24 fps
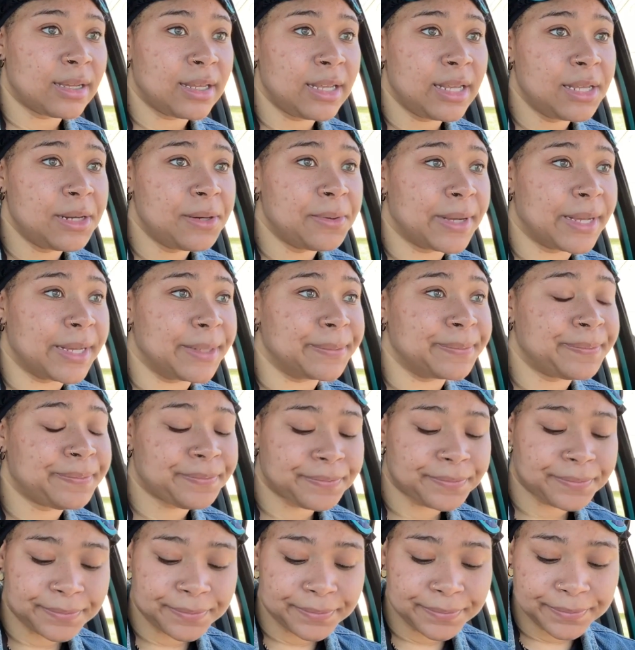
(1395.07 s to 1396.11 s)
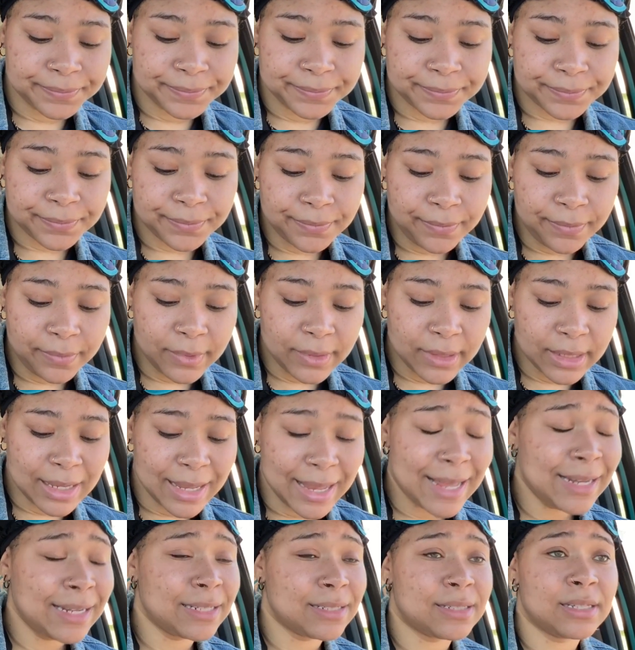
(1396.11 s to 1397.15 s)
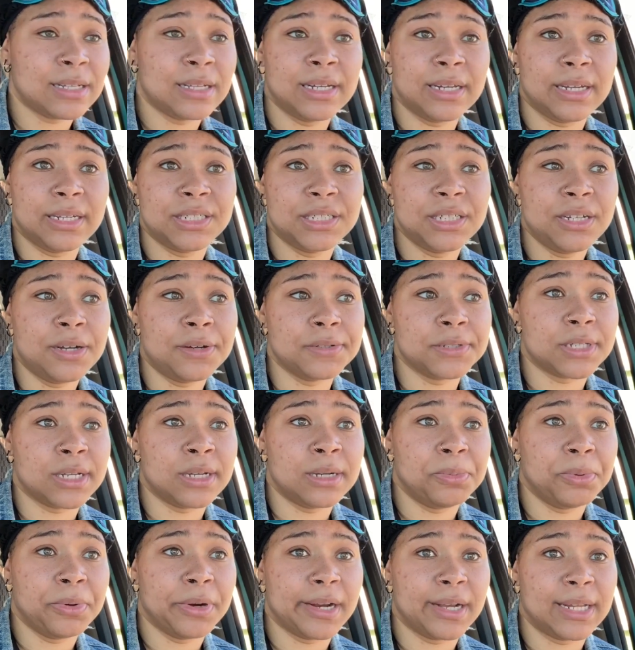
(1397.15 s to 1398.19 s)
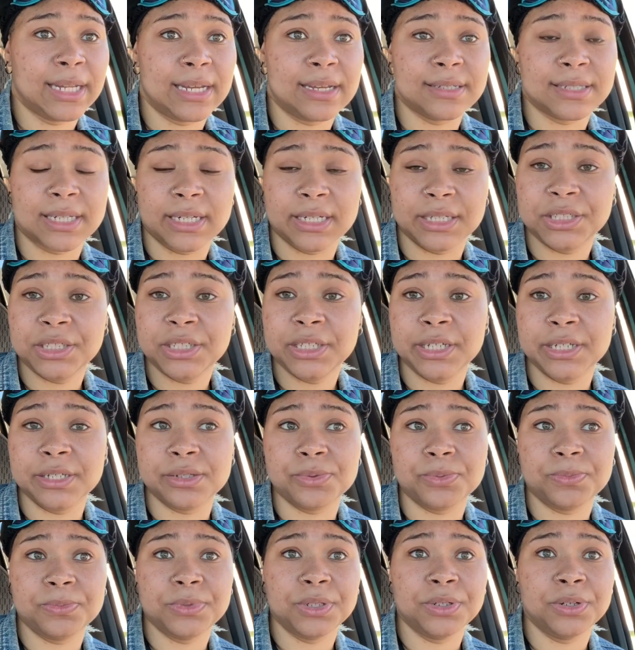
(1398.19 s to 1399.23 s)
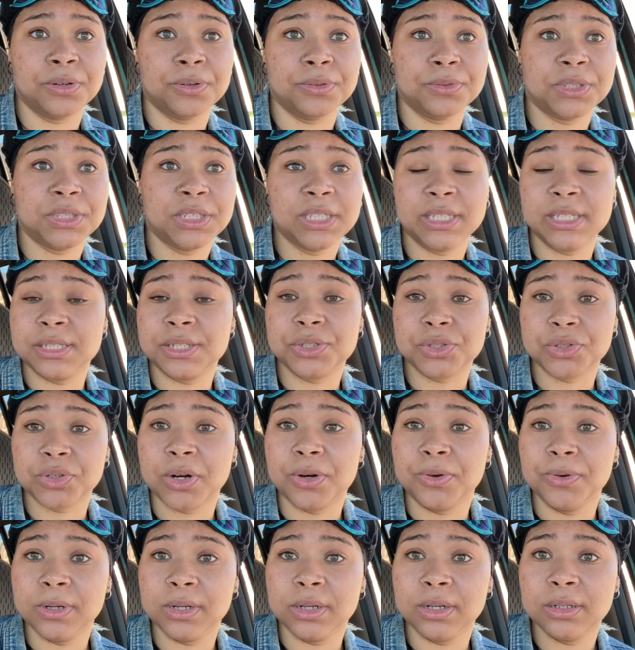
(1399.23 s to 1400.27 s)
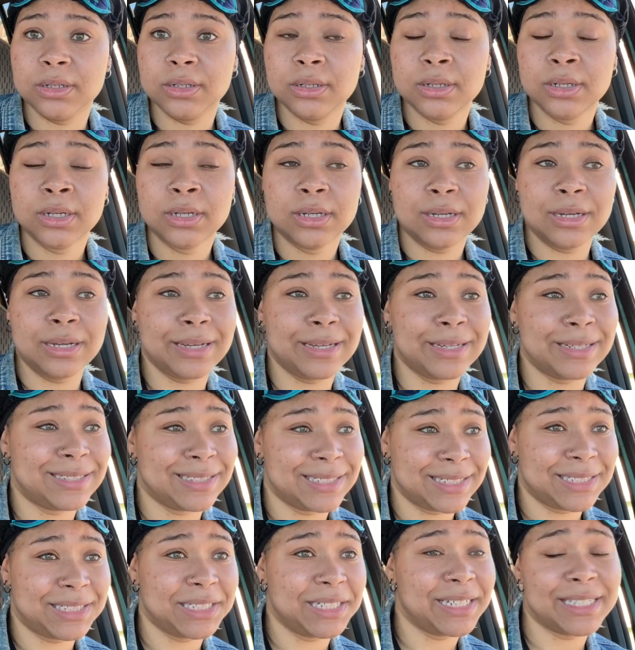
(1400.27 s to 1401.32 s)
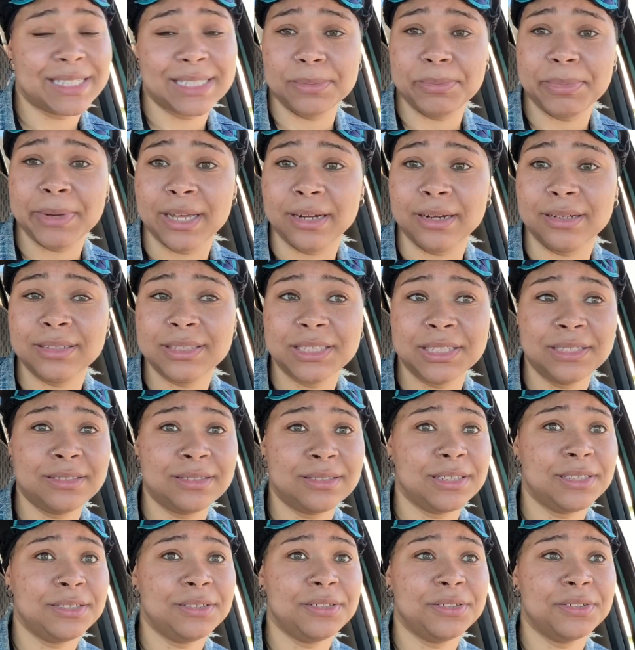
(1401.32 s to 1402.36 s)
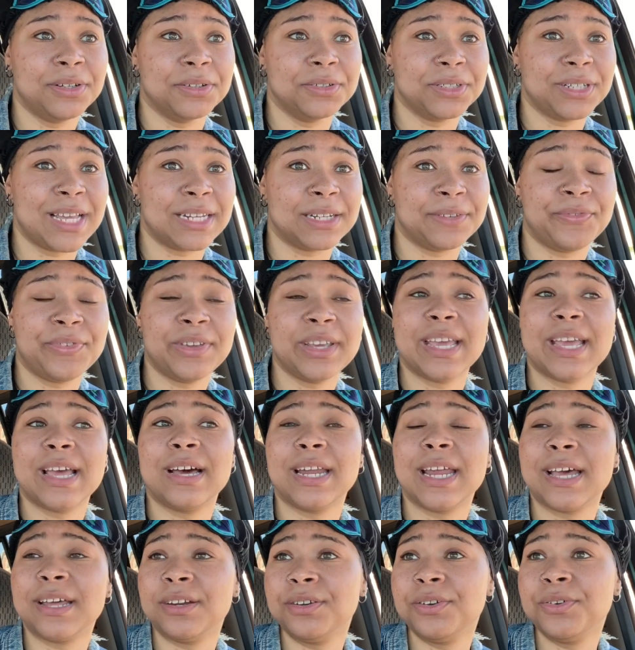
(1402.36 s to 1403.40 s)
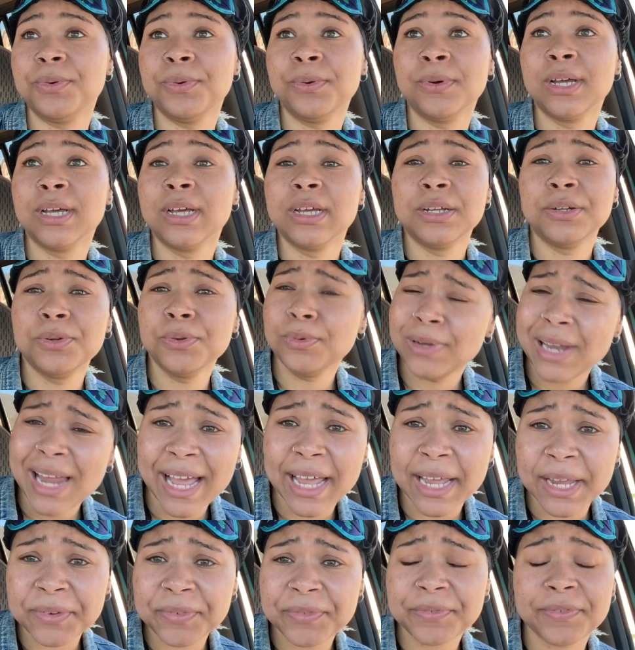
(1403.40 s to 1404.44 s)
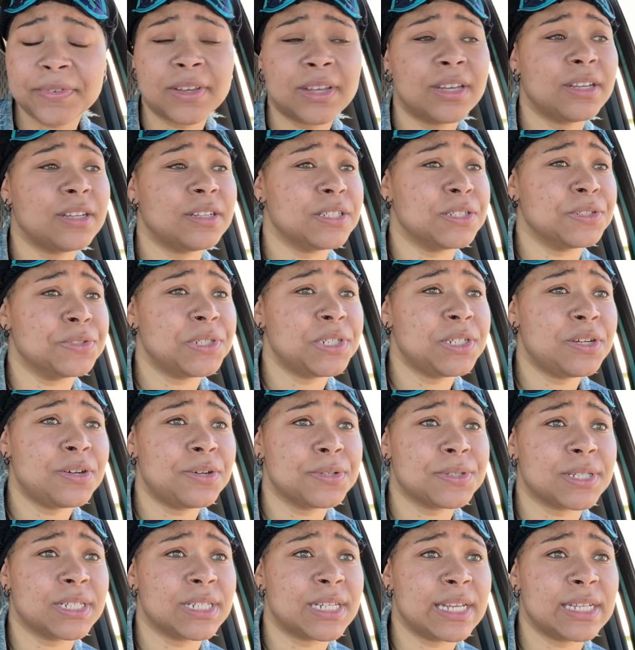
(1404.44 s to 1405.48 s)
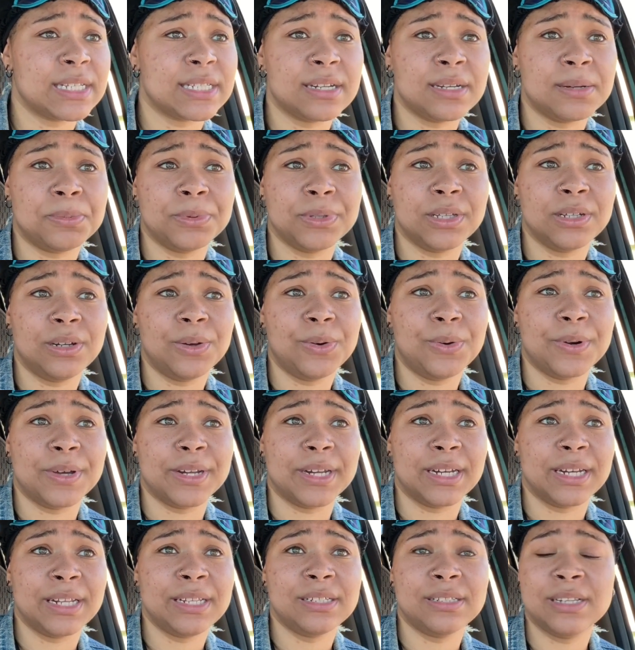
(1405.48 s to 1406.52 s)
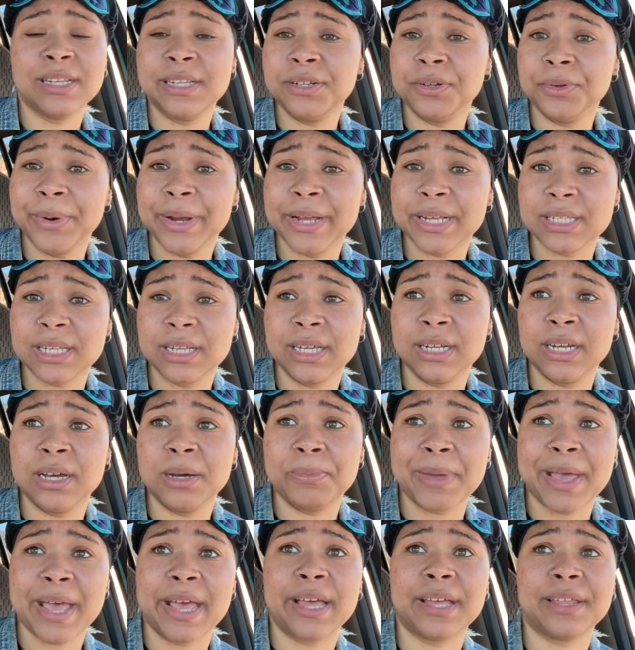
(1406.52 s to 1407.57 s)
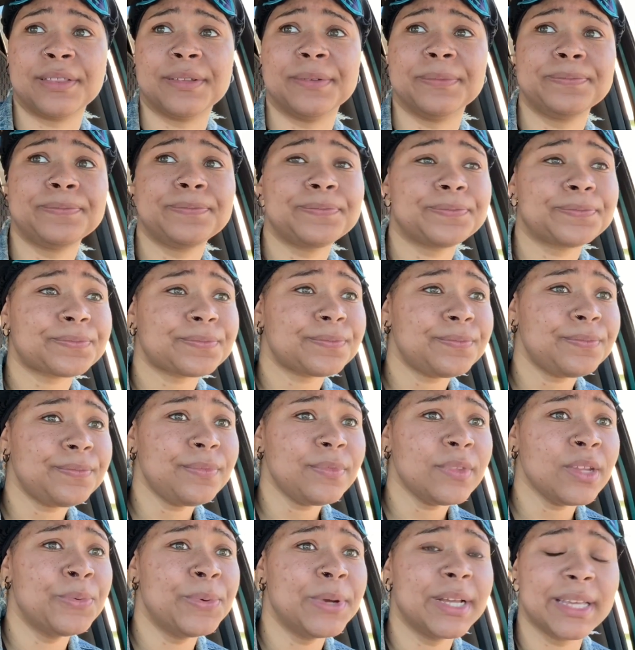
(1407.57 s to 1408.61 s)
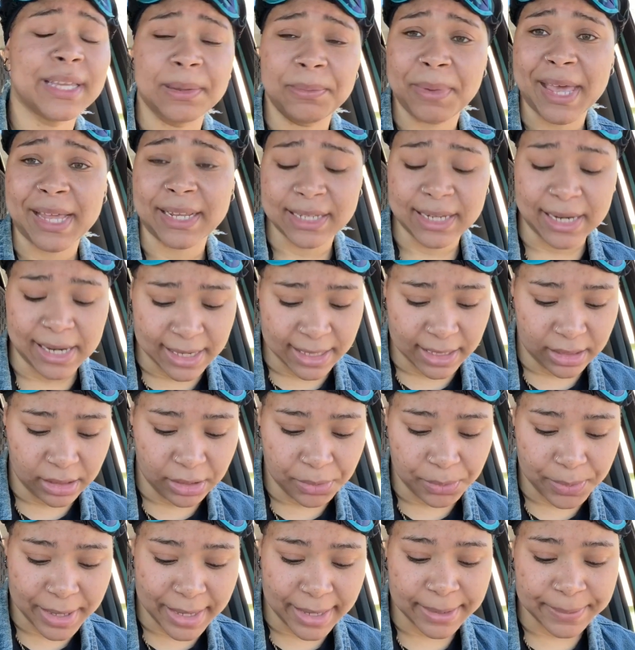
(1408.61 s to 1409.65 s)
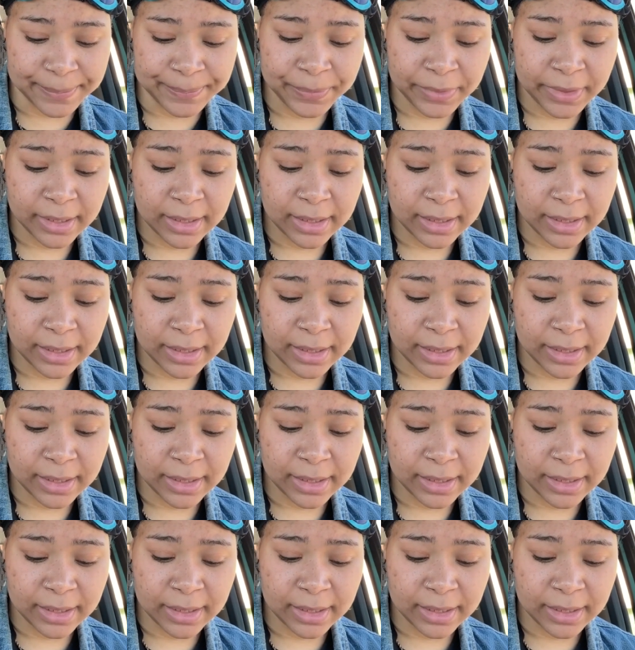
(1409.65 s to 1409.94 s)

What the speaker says: Anyway, Alex, honey, she goes to her prayer closet and she gets, you know, she gets stronger. she gets better. She, you know, got to figure out how to do life. So she goes and takes it up with the Lord, and he directs her in her path. And we'll get back to that in a little while.